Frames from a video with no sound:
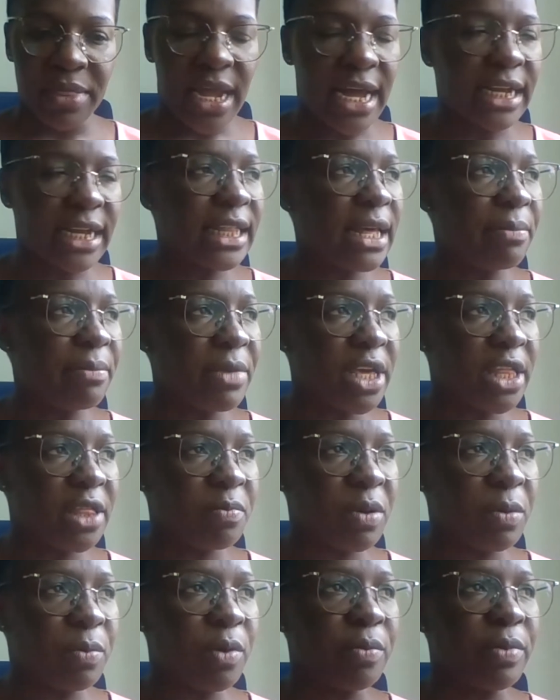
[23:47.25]
Another myth,
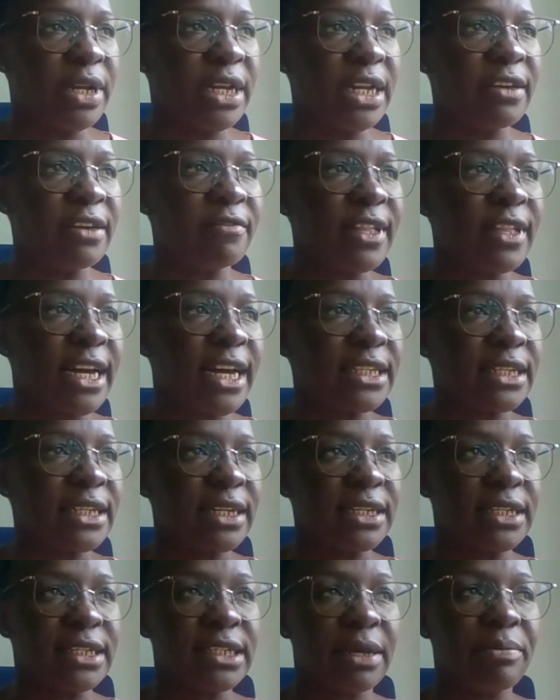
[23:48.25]
people believe that
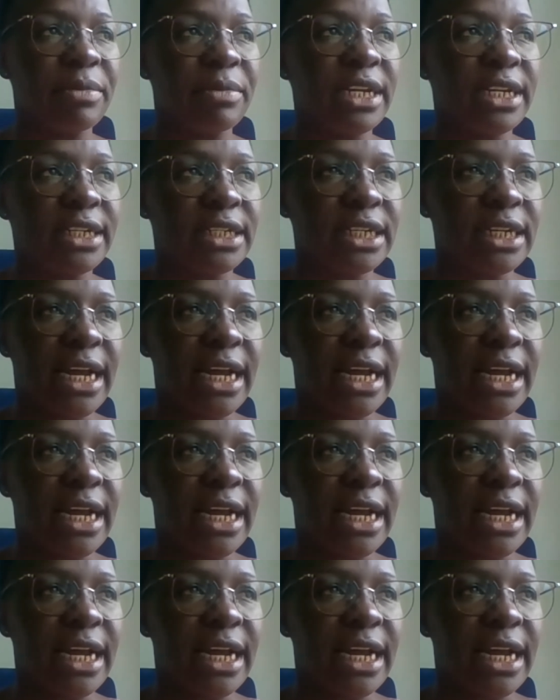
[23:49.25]
disability